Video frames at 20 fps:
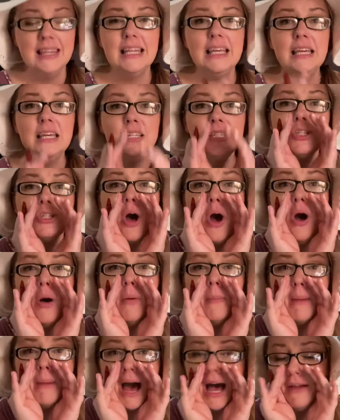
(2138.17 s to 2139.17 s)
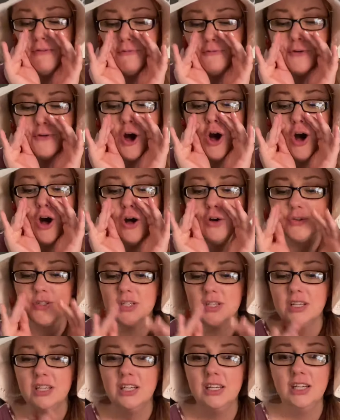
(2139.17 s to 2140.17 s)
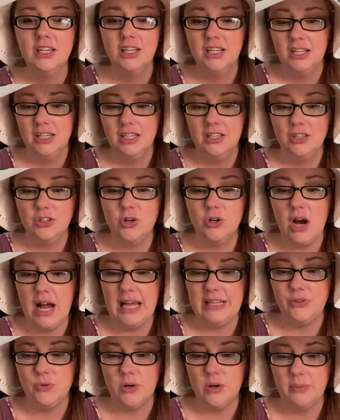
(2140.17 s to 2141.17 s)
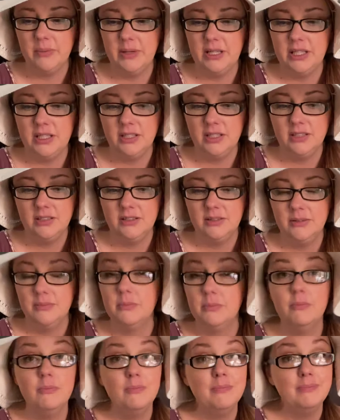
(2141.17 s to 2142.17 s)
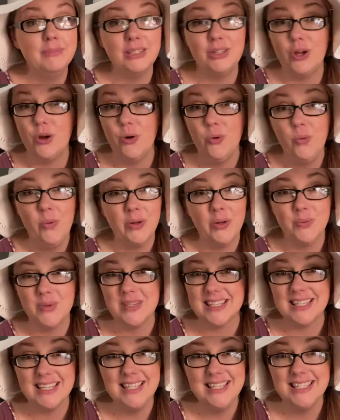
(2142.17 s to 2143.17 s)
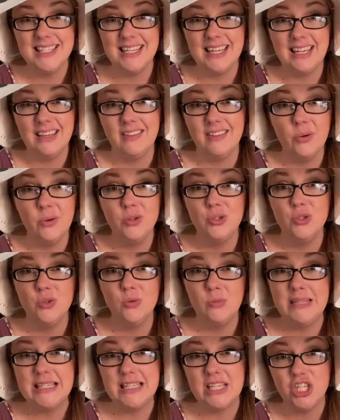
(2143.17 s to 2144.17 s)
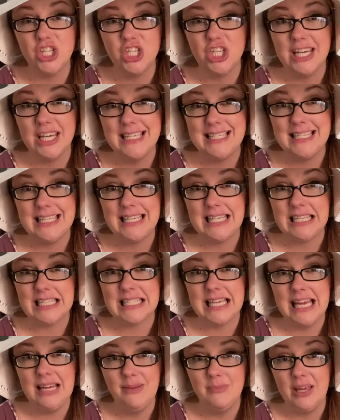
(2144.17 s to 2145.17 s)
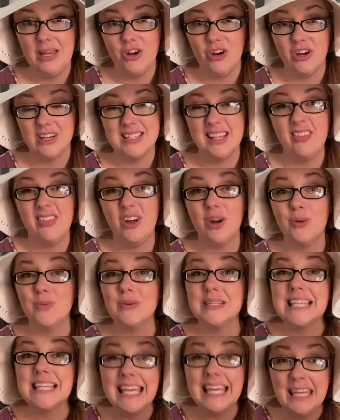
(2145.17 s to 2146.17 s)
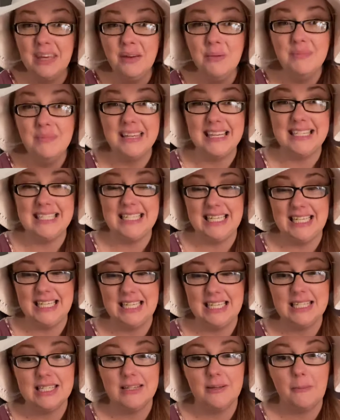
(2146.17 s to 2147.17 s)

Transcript: It's all my fault, cried Norman. But no one was listening. They were too busy chasing the sign maker because they thought it was him that did it.